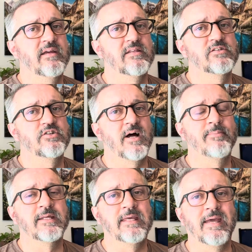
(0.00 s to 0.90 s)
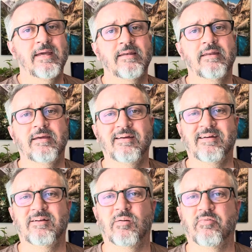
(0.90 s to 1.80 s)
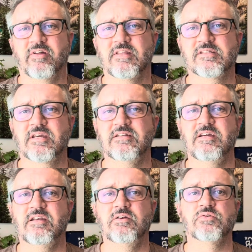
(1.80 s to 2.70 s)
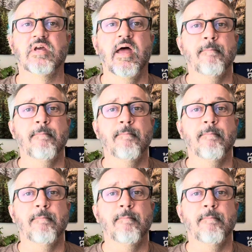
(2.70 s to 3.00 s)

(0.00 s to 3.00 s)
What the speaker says: gets dropped again, and hopefully this continues.